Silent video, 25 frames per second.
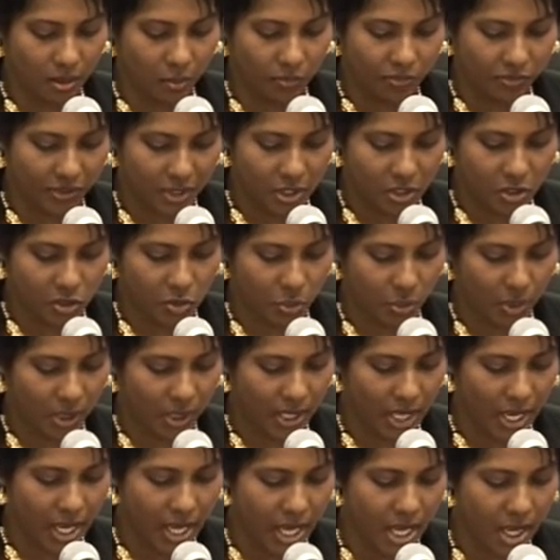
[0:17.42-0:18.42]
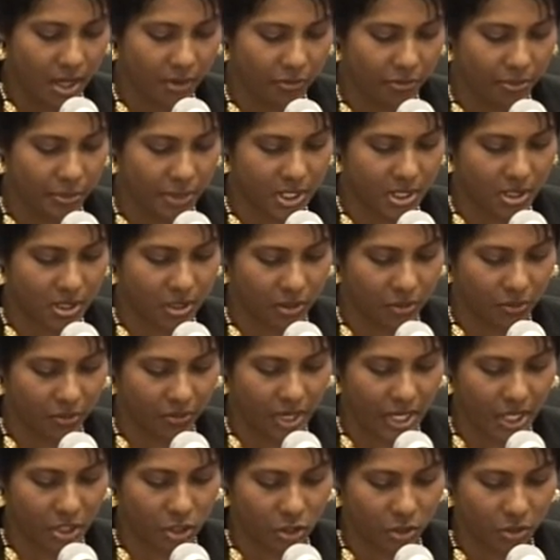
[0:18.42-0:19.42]
first we'll have Ms.
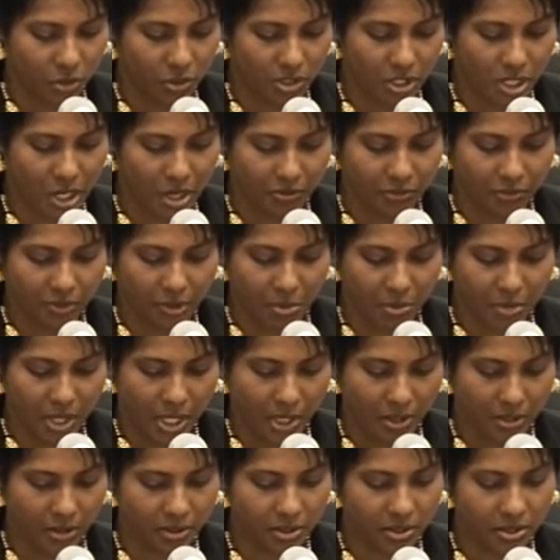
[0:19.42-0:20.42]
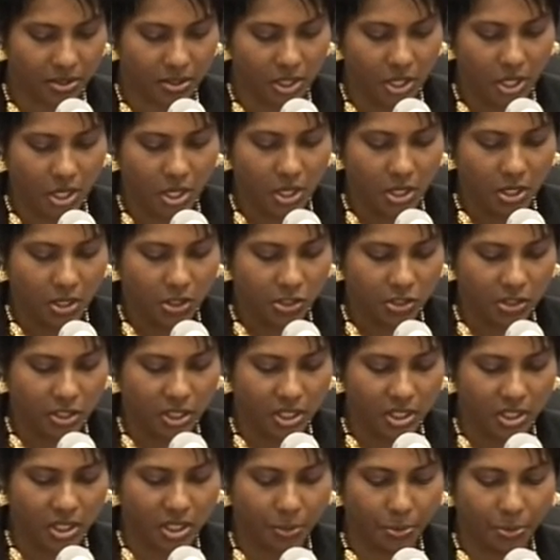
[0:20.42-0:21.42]
Loreto Duffy-Mayers.
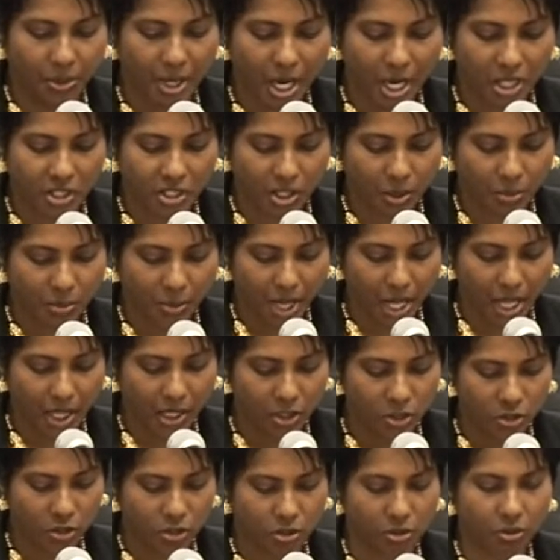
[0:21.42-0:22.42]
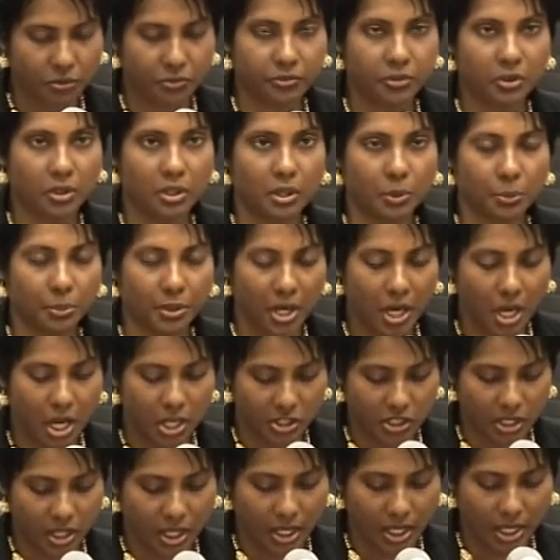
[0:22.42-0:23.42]
She's the project manager for the
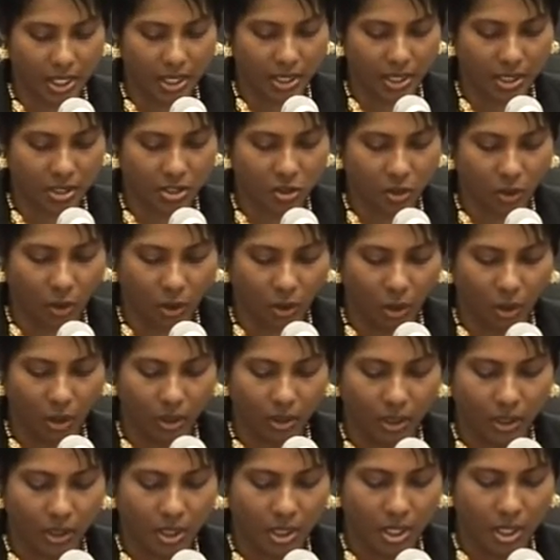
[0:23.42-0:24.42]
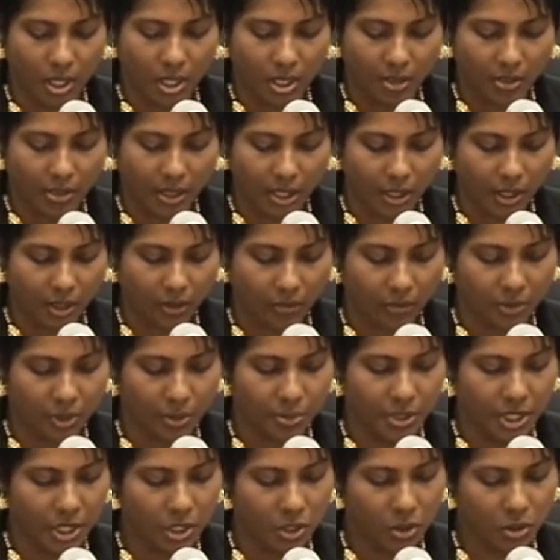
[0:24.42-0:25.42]
project, and it's called the
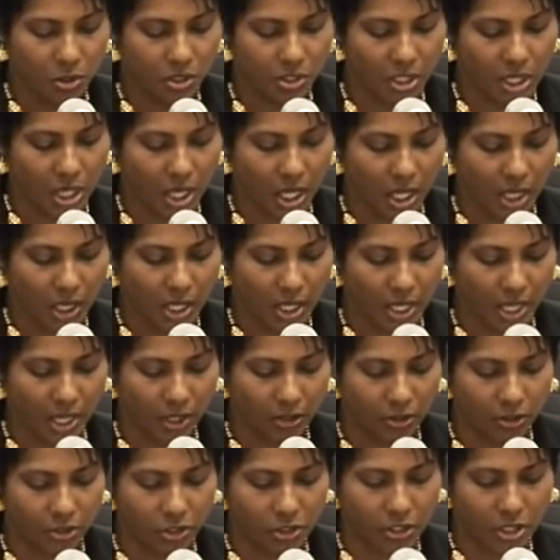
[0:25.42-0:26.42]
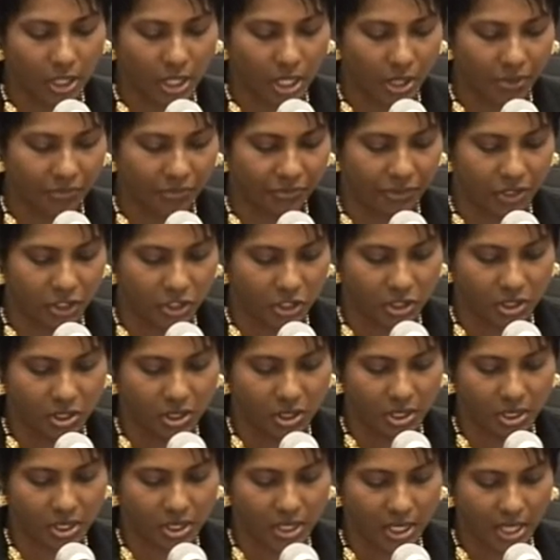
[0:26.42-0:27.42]
Caribbean Hotel Energy
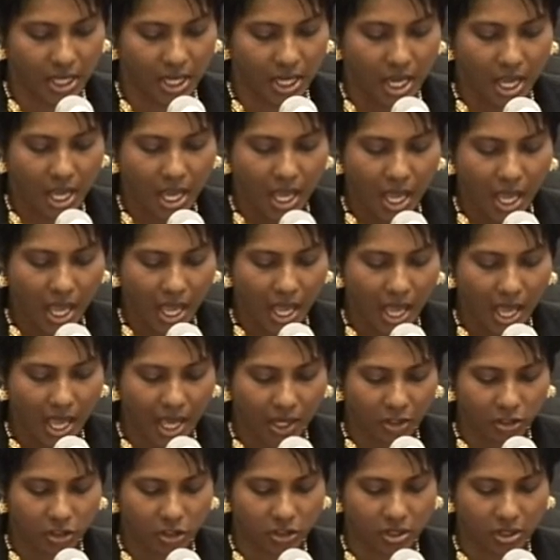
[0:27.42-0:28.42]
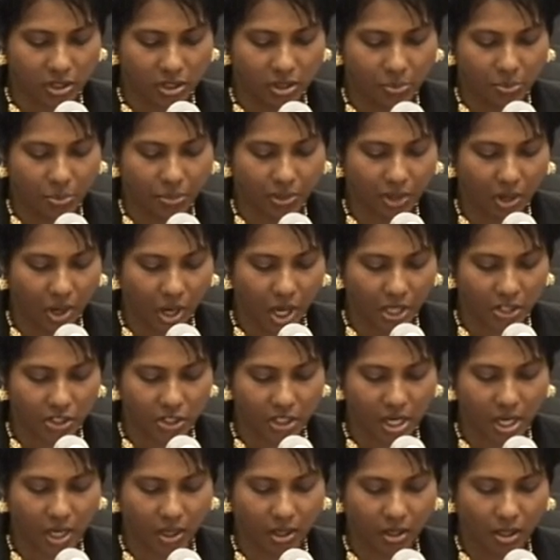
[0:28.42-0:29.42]
Efficiency Action
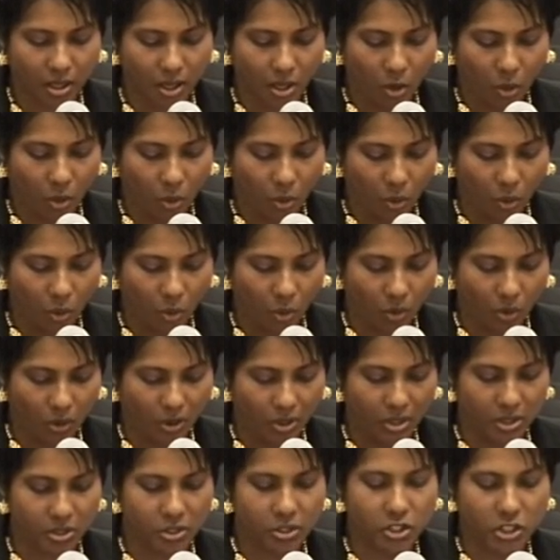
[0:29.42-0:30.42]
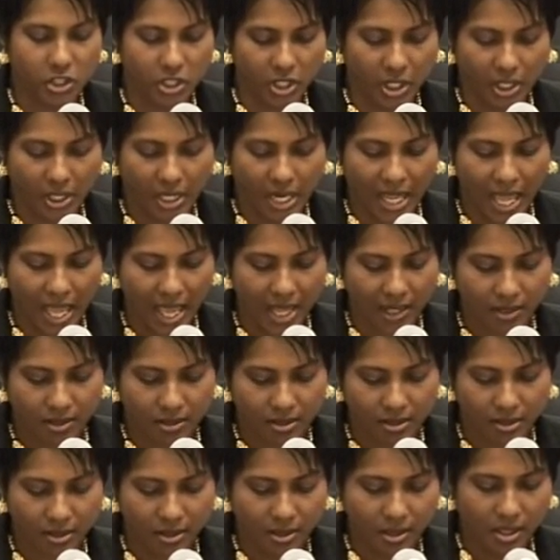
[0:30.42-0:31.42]
Project, or
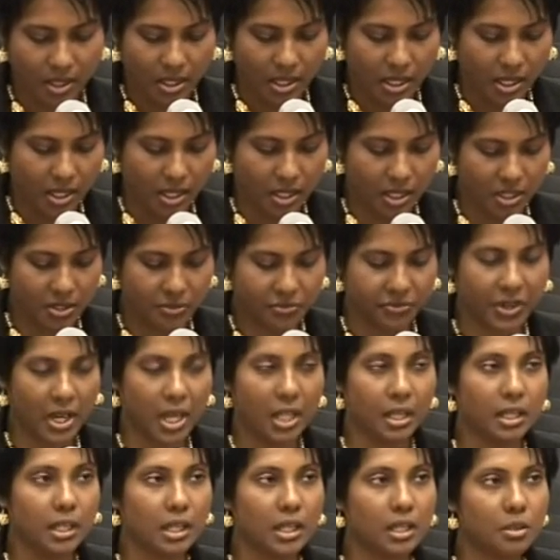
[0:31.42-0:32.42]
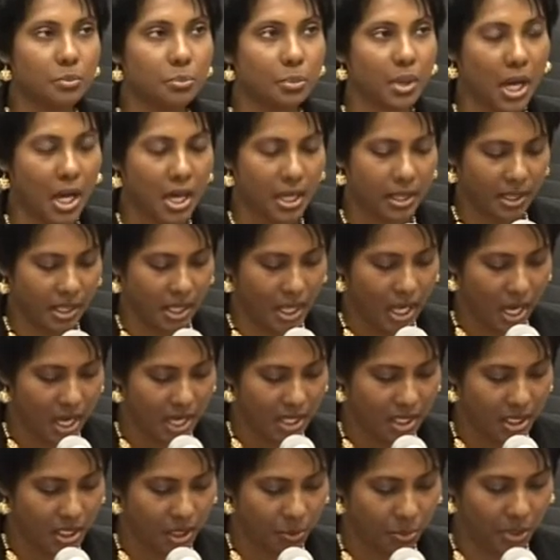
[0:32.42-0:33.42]
CHENACT, and it's funded by the
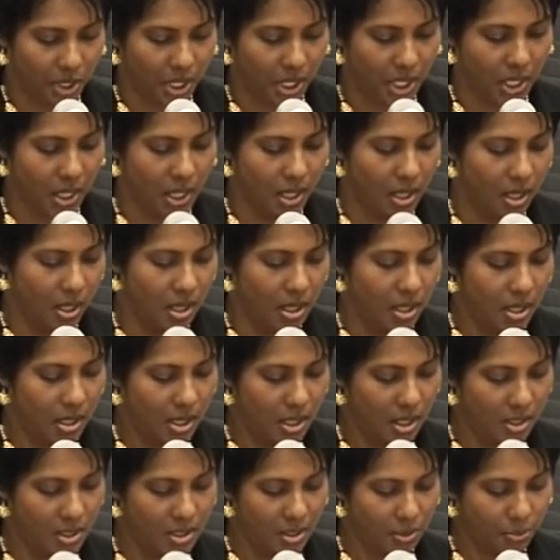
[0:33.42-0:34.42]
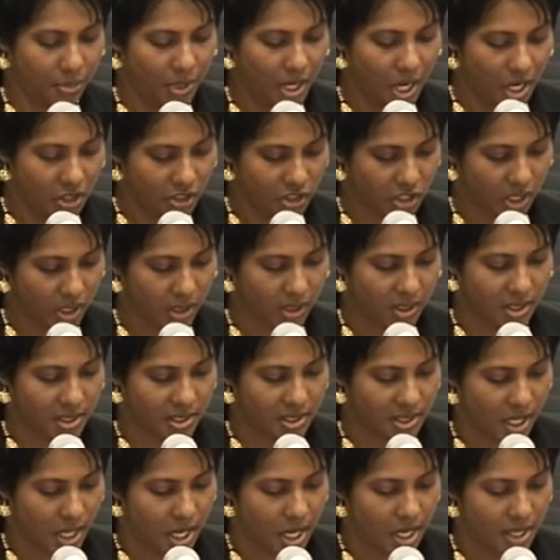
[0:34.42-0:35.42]
IDB. It's a project
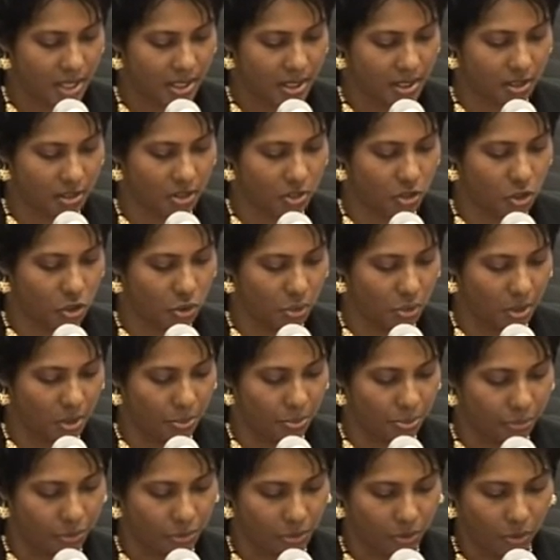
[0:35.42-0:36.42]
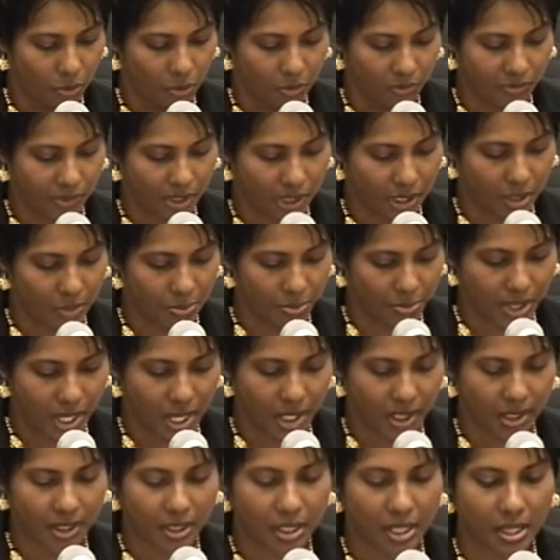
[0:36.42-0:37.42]
designed to improve the
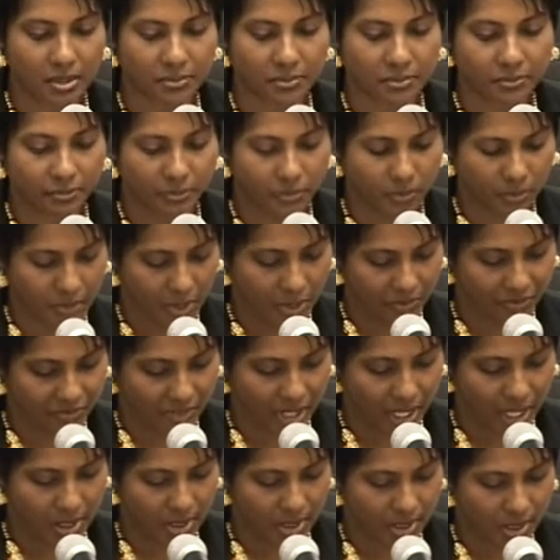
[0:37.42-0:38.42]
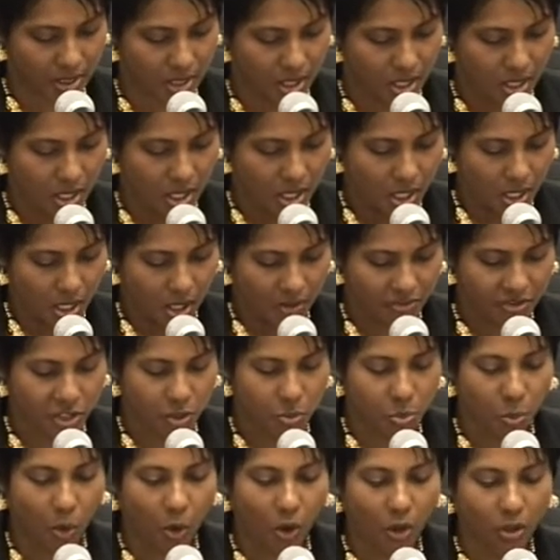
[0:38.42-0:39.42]
competitiveness of
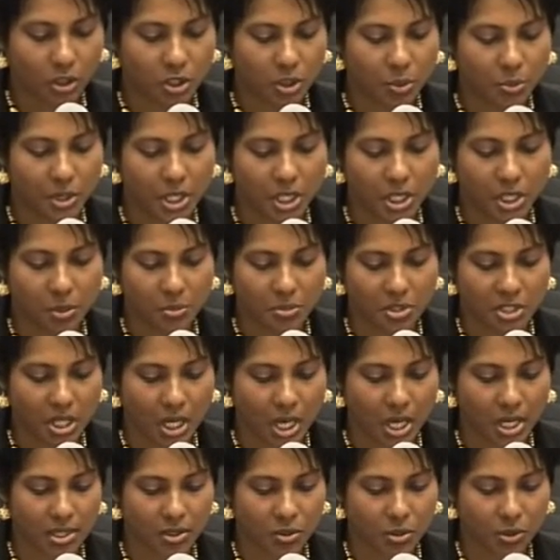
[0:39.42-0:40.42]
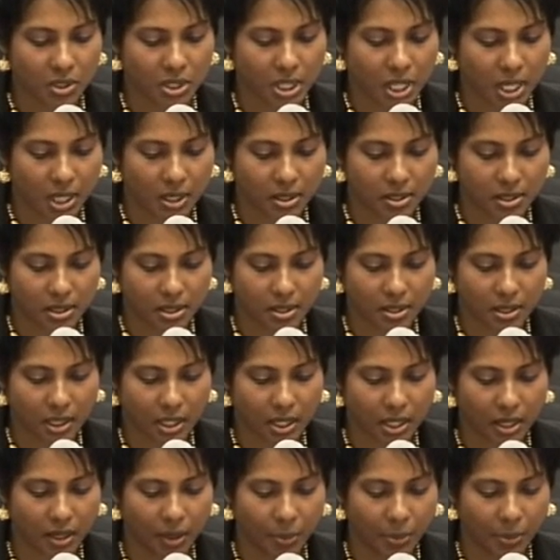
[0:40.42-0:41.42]
small to medium-sized hotels in the
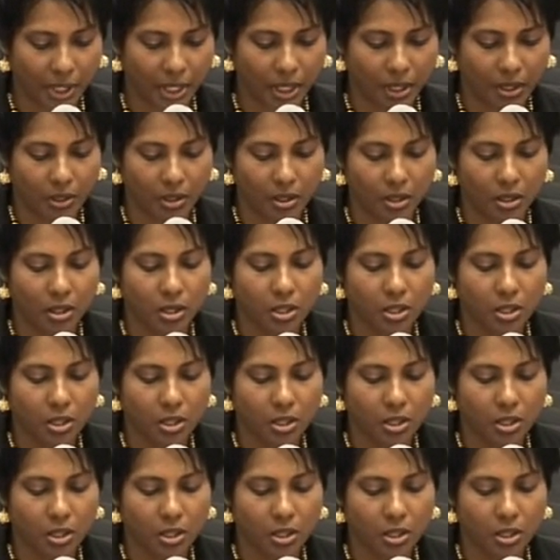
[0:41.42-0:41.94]
Caribbean